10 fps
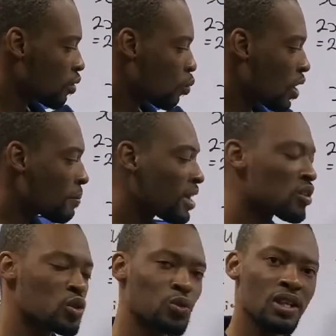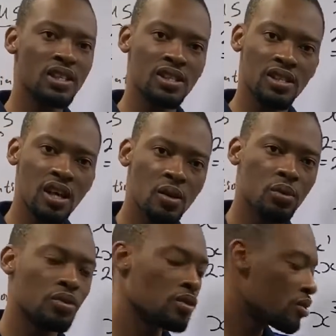one minus one is zero,
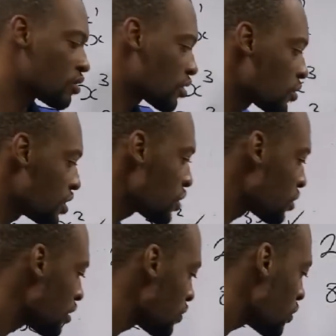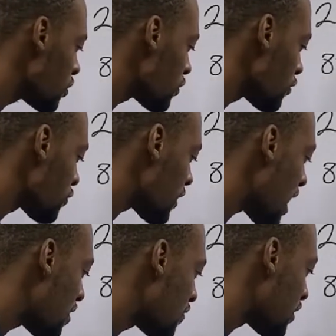so this will give you five